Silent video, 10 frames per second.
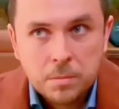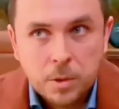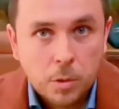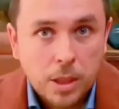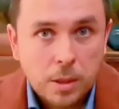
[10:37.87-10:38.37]

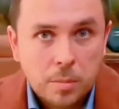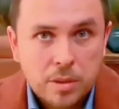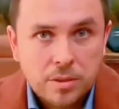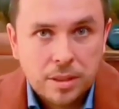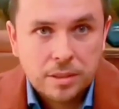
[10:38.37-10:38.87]
going out of
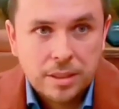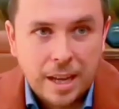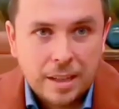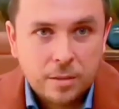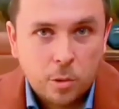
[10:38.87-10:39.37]
business
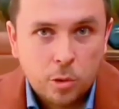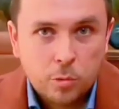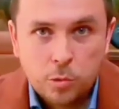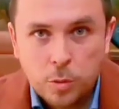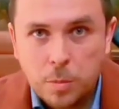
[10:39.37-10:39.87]
and or
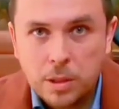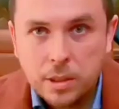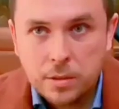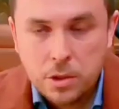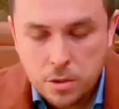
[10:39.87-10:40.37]
losing money
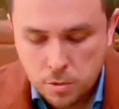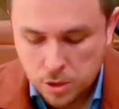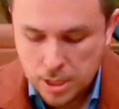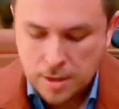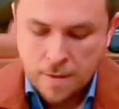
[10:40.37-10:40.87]
on the shoes.